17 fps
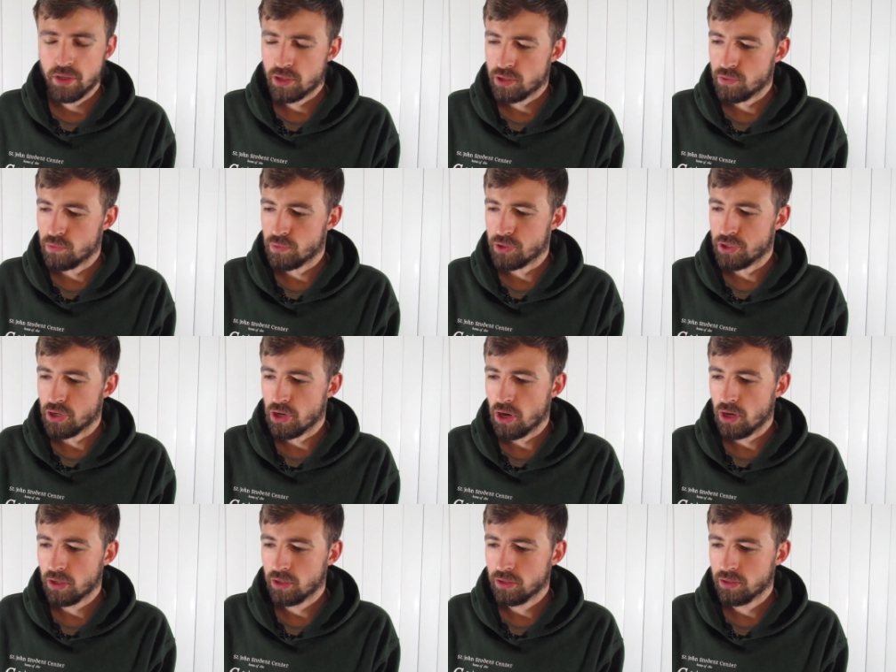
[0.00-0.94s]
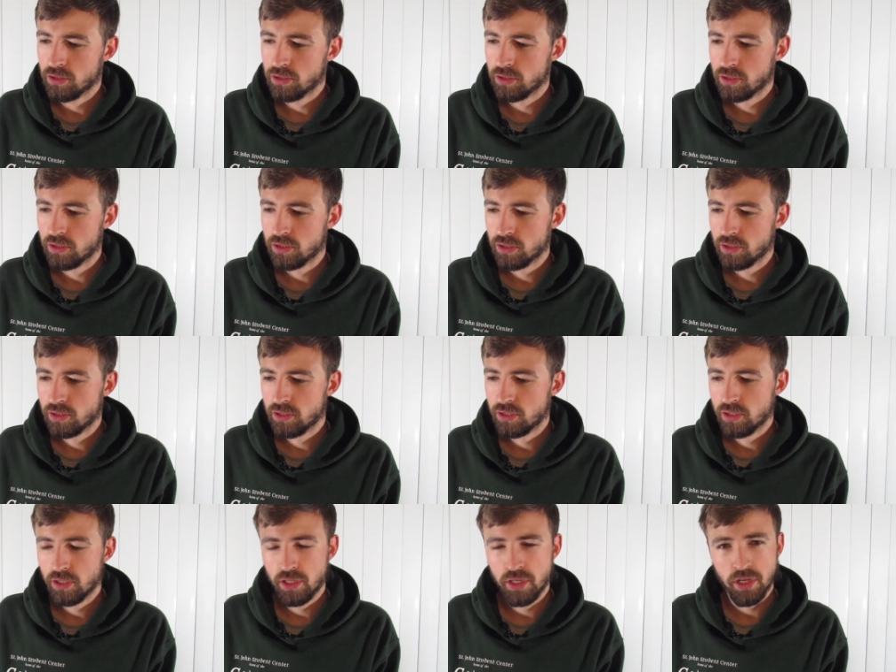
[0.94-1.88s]
You were young.
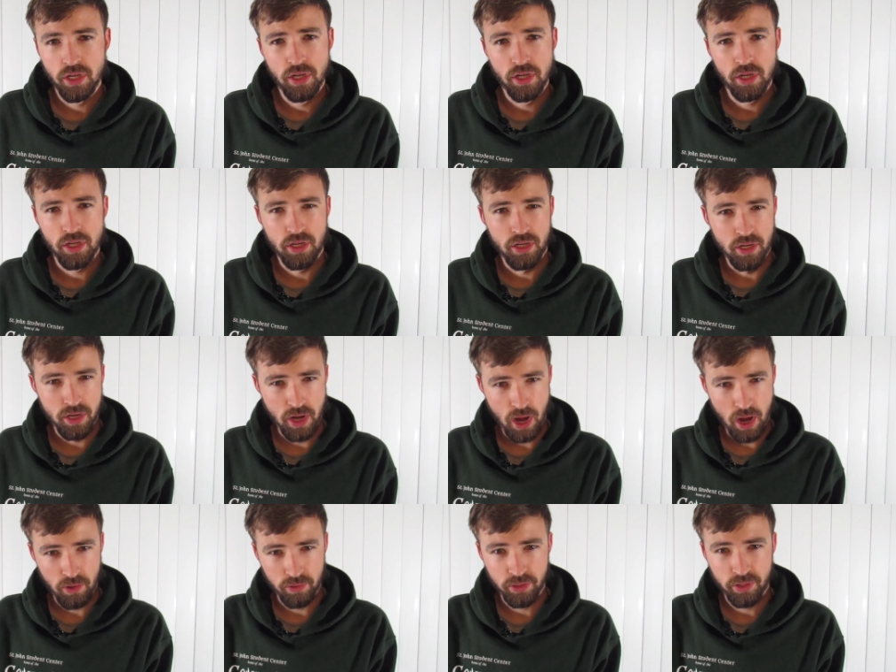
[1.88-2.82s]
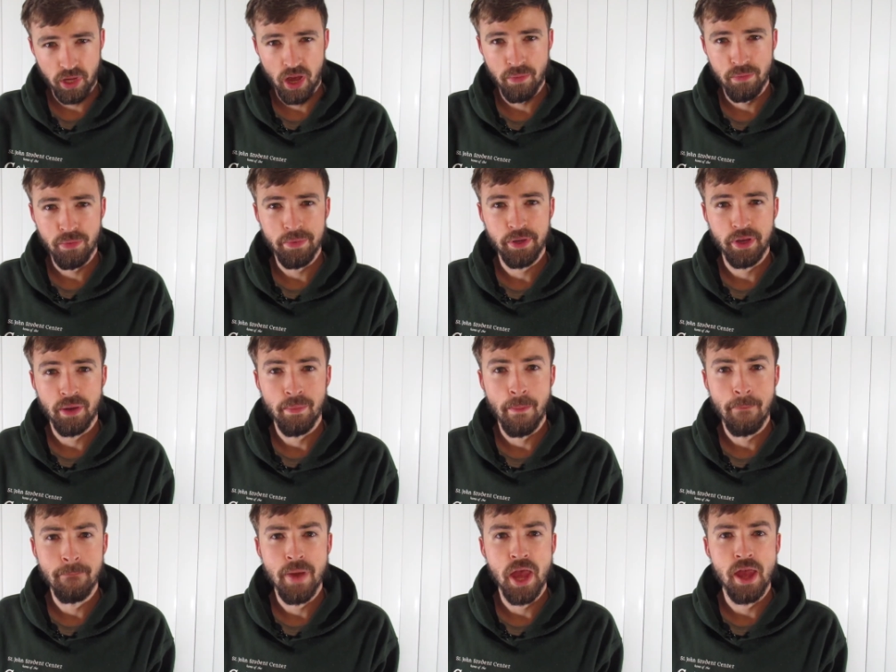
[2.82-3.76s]
Now it's time to become a
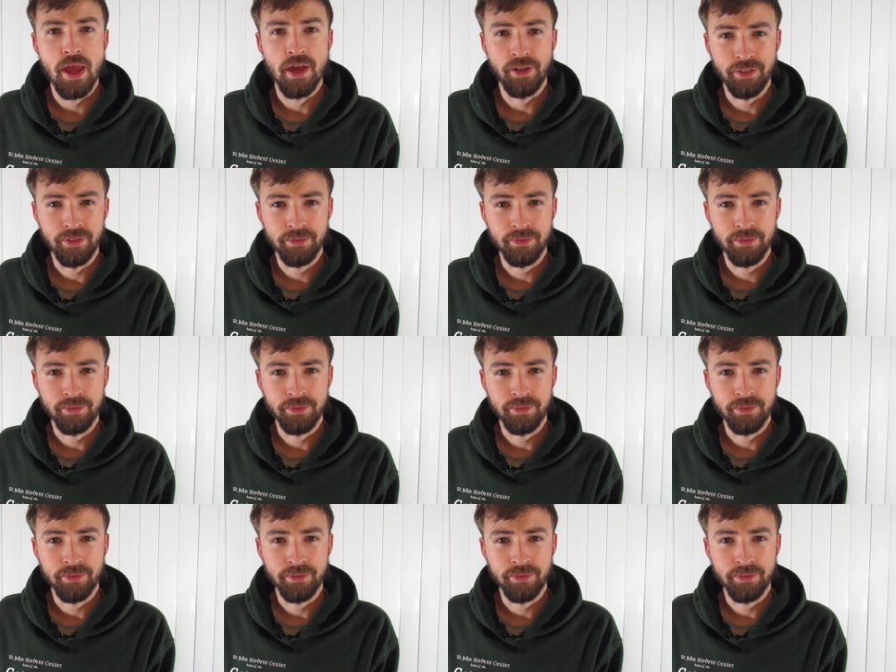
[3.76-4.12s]
man.